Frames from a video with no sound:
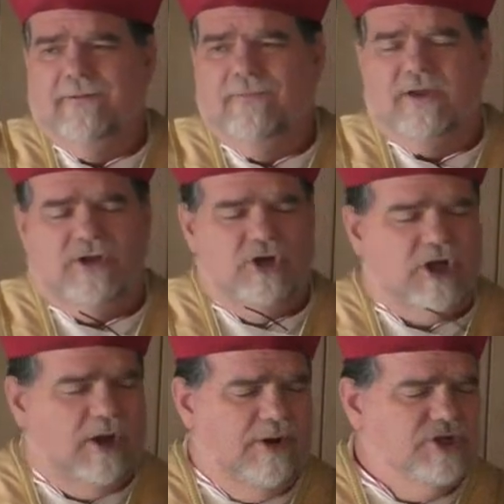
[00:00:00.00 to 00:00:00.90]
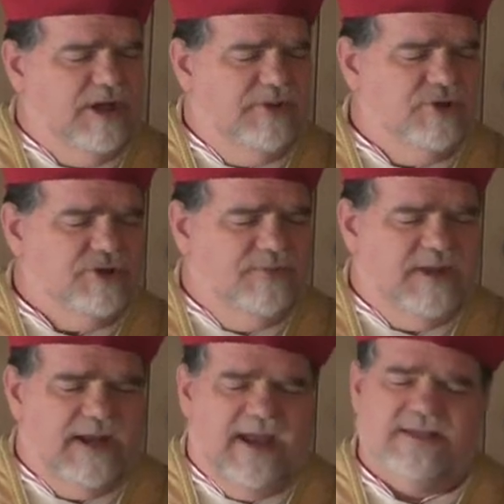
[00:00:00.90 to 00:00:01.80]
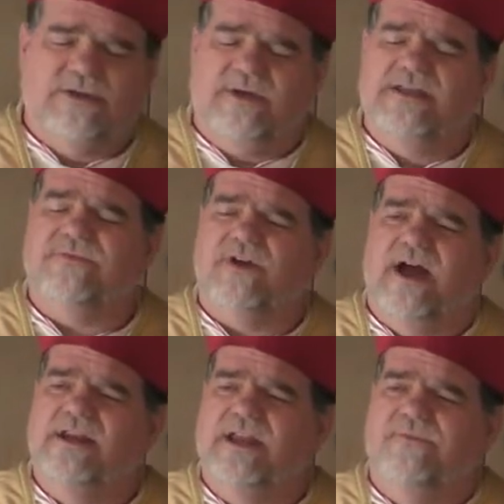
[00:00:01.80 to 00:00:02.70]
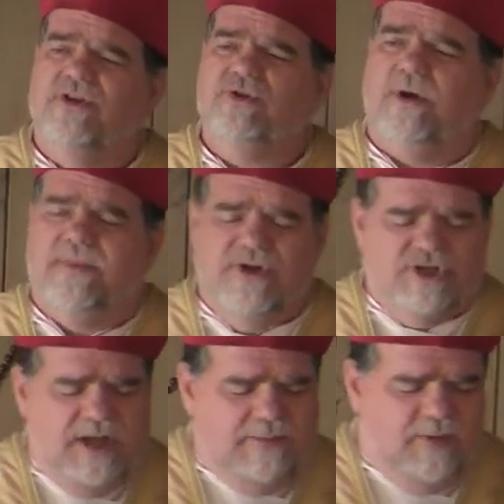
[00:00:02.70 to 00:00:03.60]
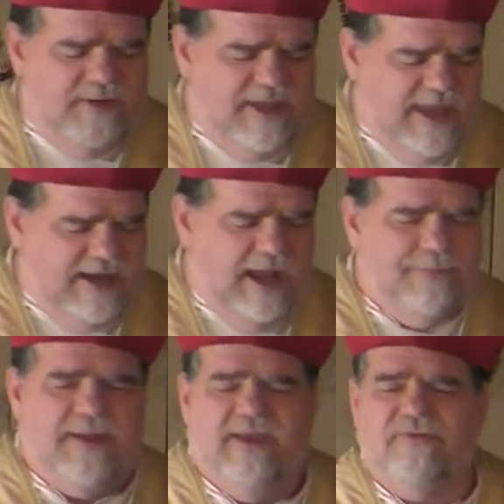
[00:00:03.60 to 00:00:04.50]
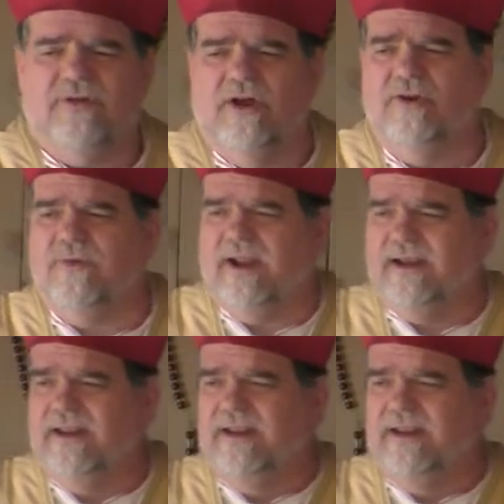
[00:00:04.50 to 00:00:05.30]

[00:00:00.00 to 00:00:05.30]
We can encourage others, and we can ask the grace of God to give it to others, but we cannot pass it on directly.